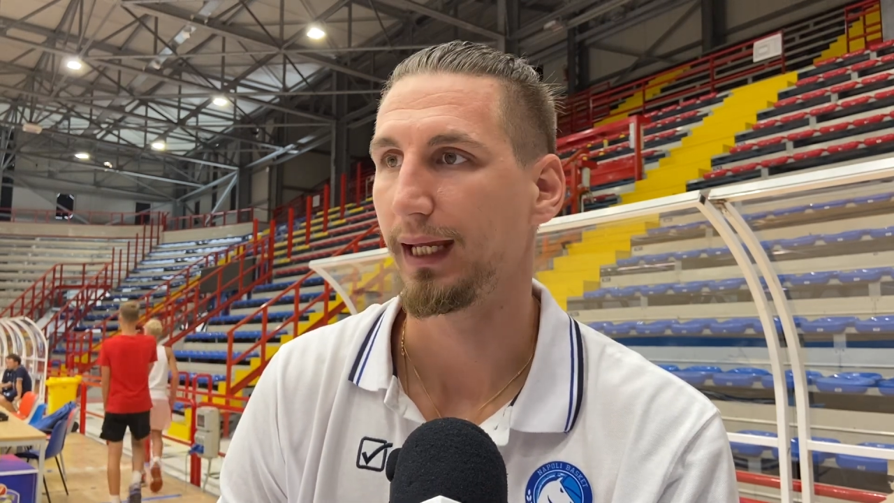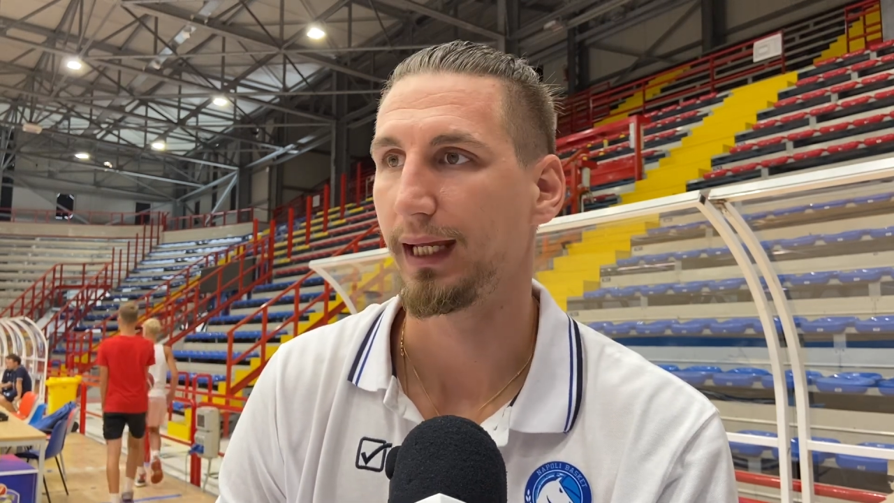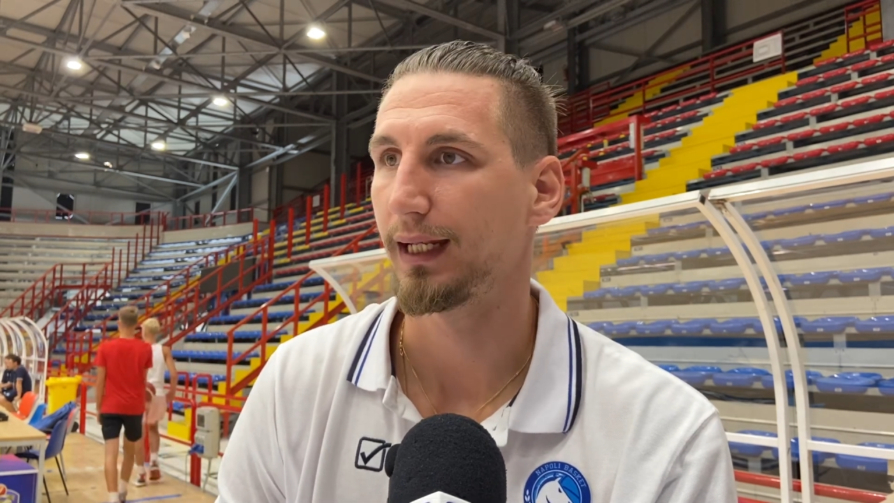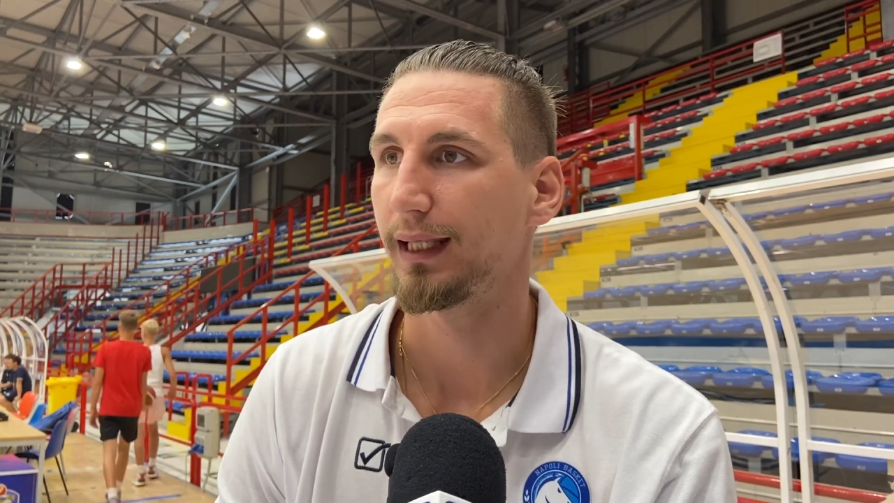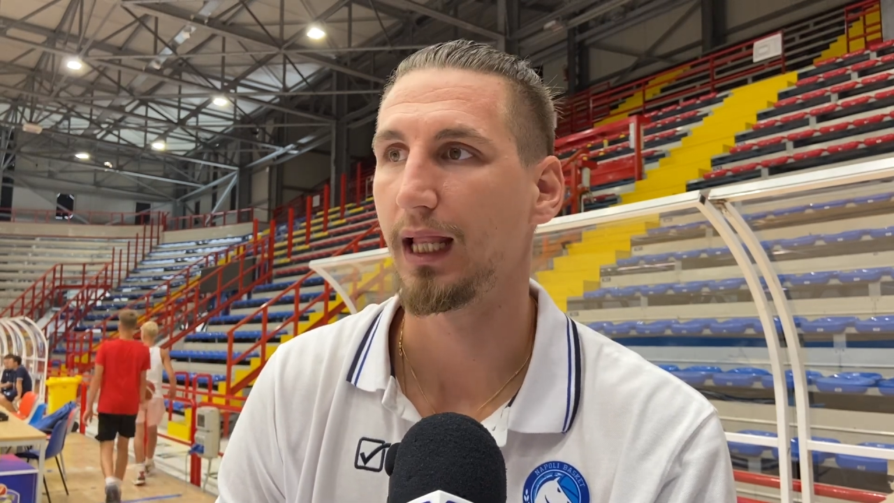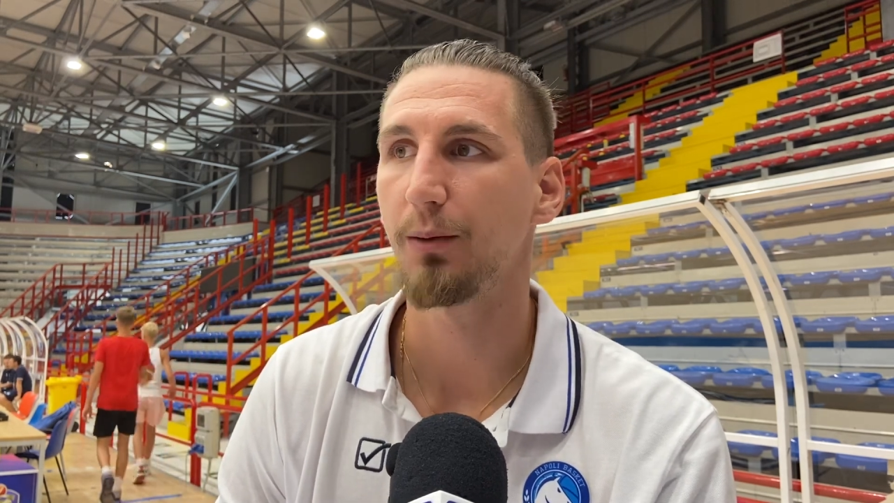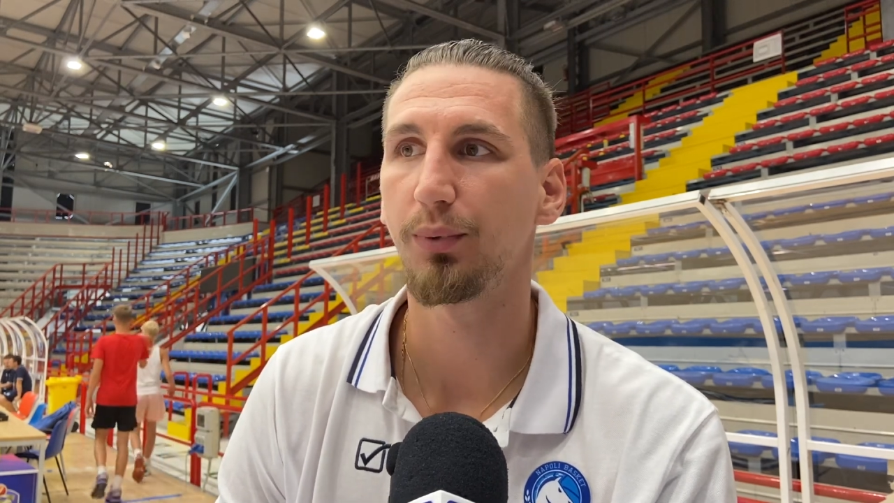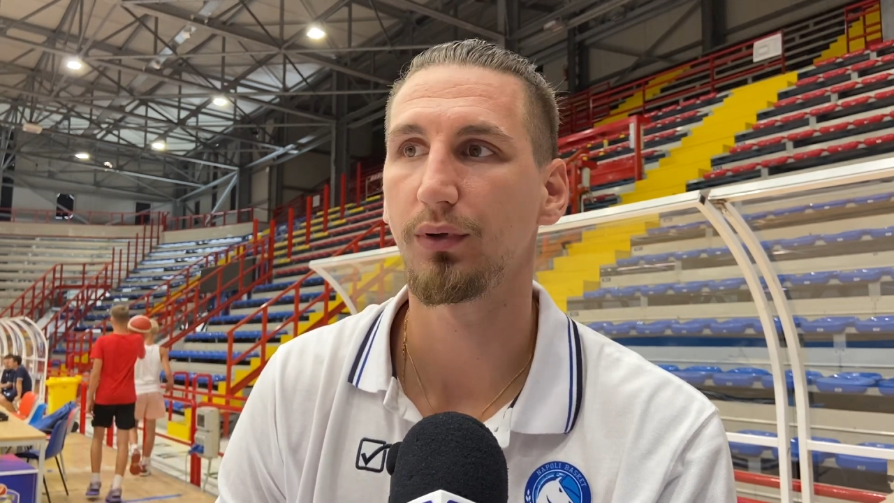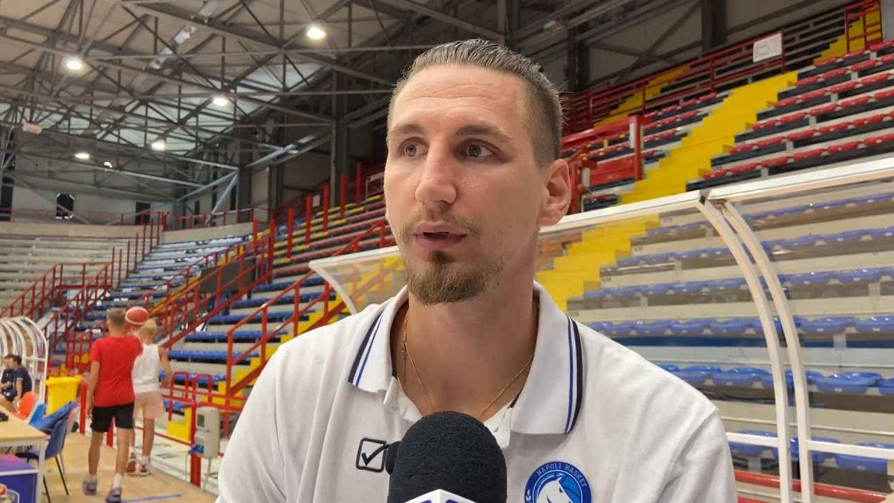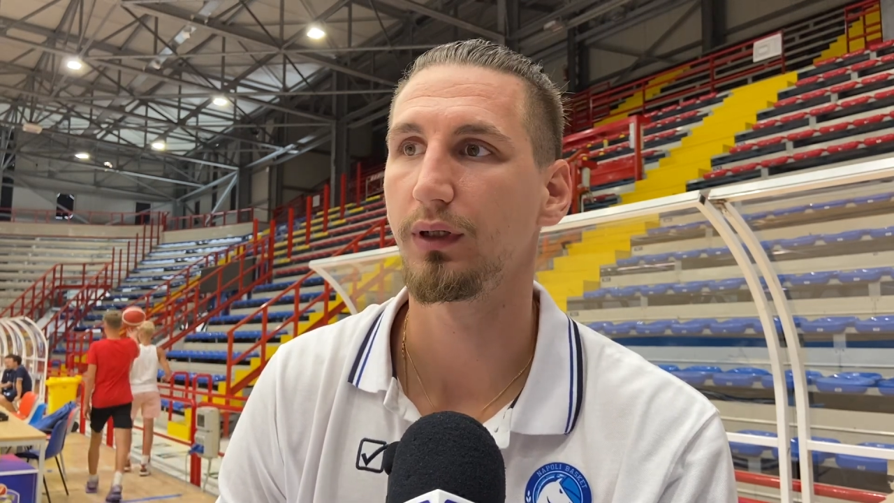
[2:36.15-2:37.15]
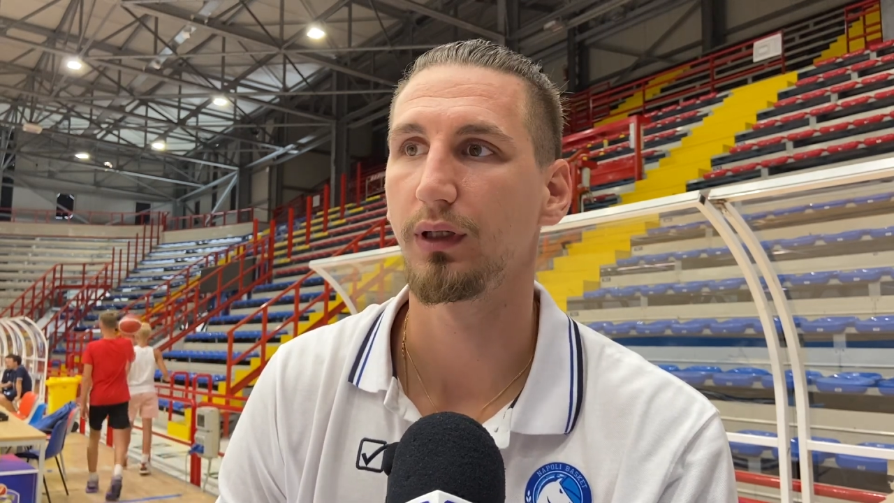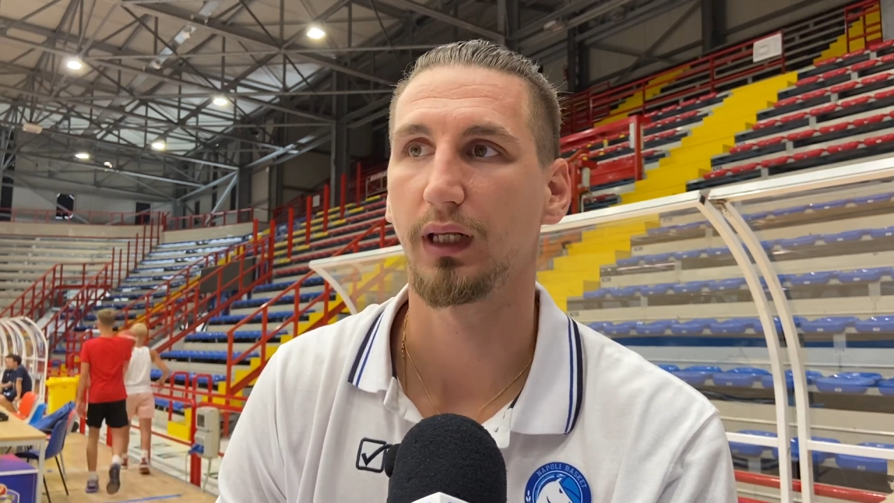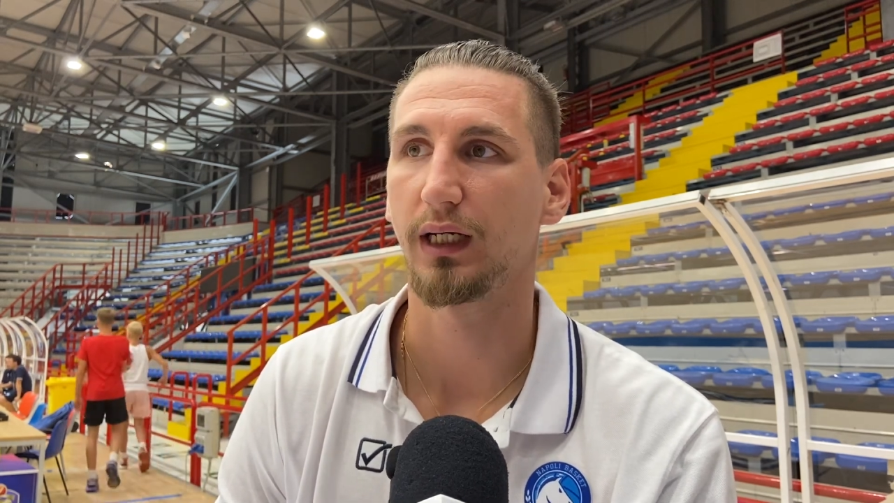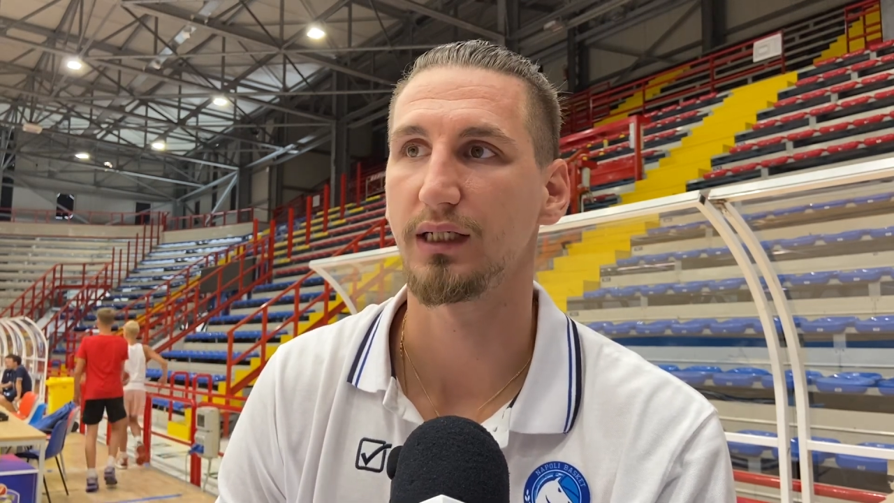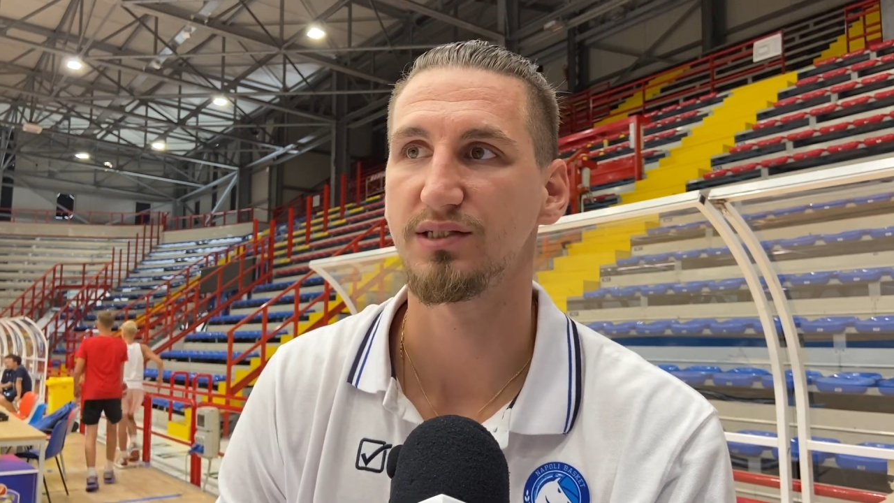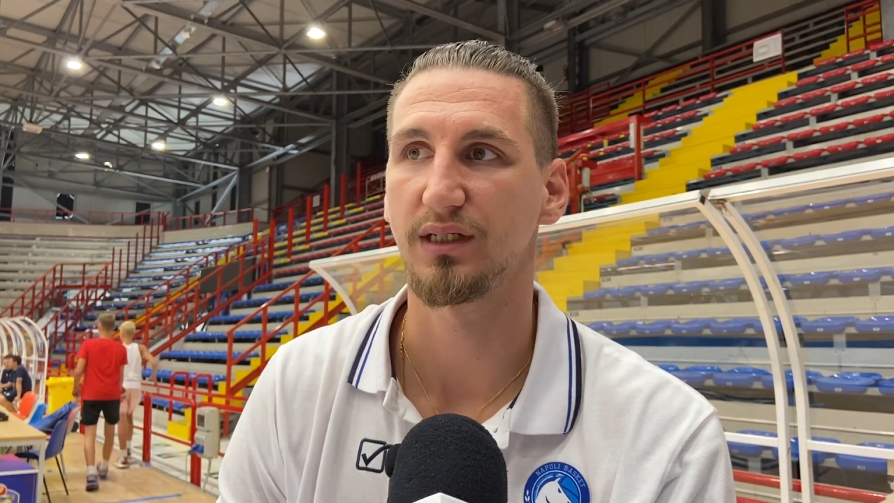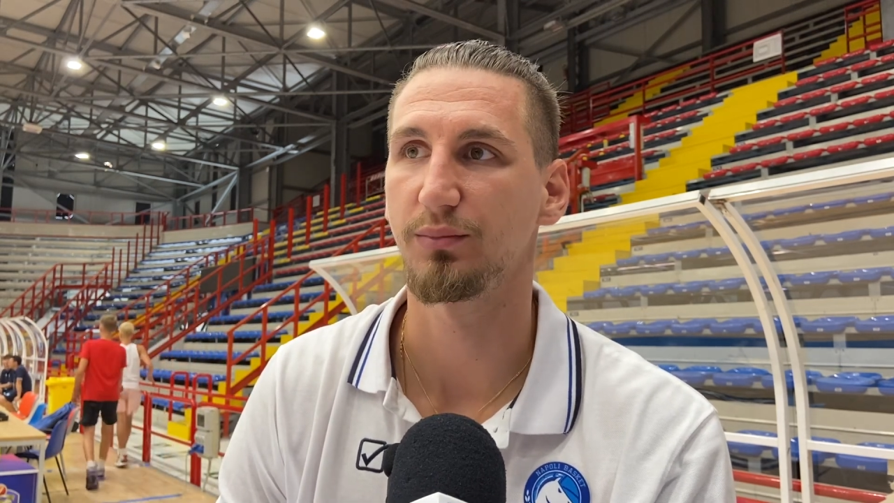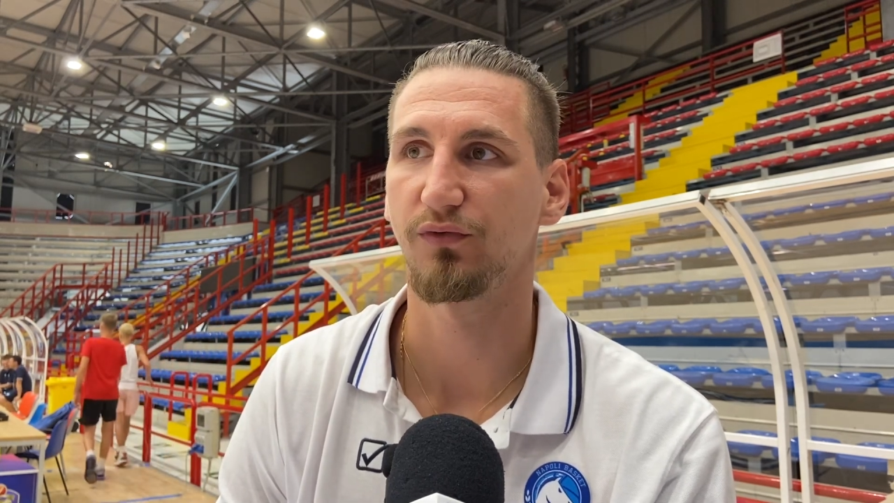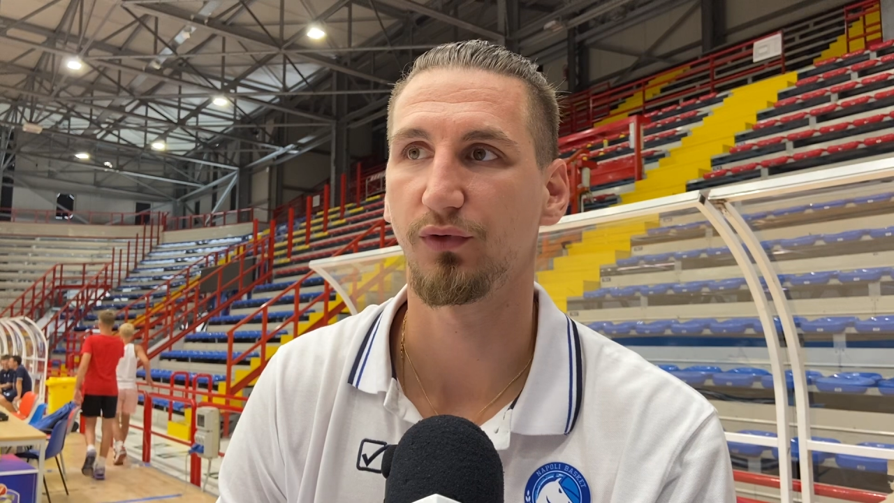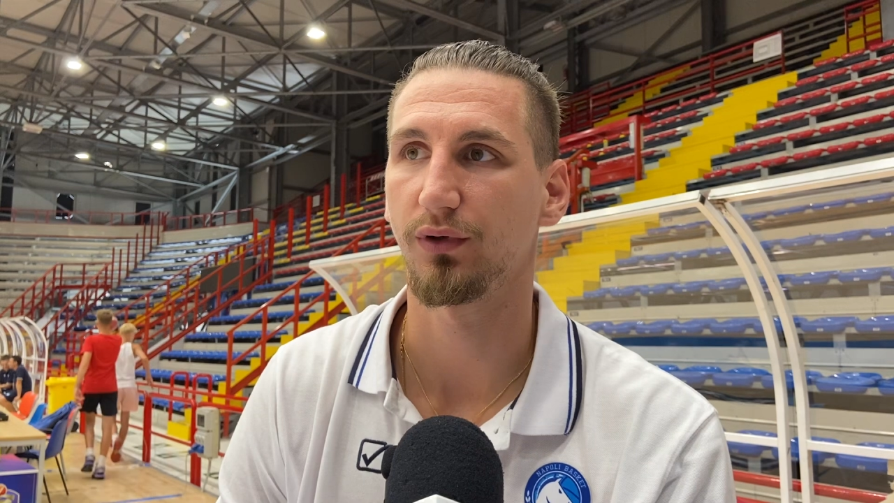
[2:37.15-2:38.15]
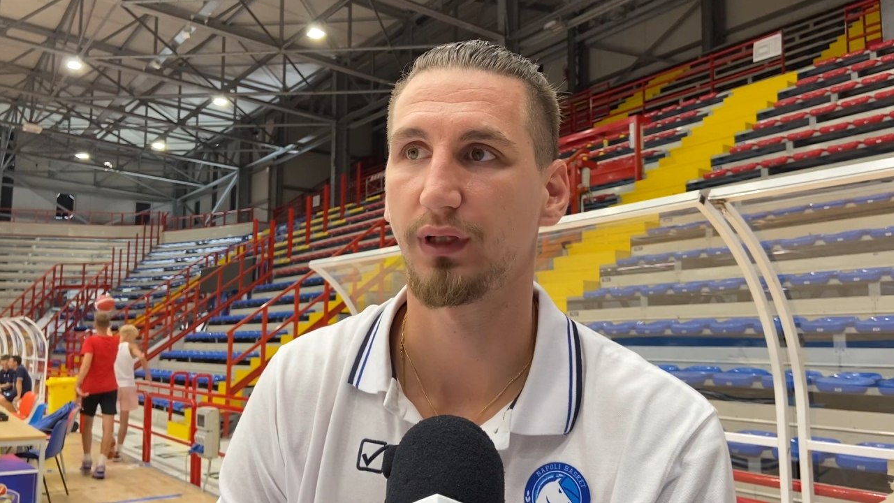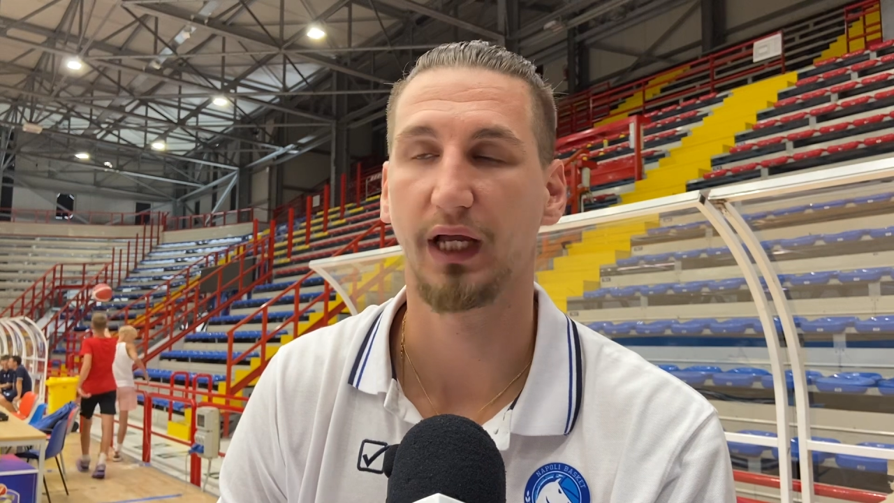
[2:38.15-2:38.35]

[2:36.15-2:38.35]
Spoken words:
And Napoli, like I said before,